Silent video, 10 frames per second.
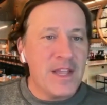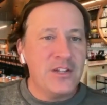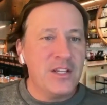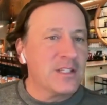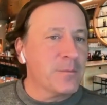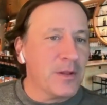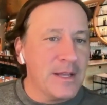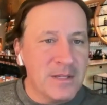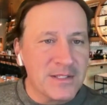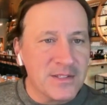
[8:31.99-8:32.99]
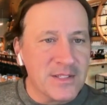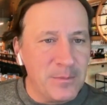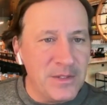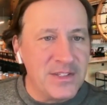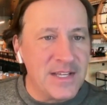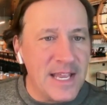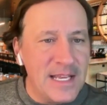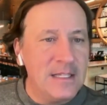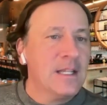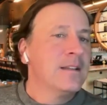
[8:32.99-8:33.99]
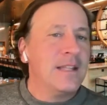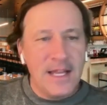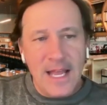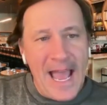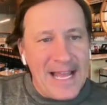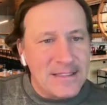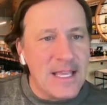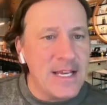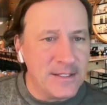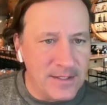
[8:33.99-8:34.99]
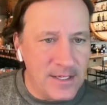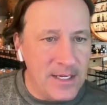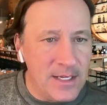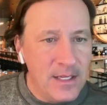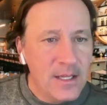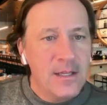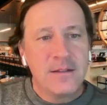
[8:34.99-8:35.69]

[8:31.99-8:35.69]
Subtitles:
Then you get to play Mississippi State. Then at Tennessee.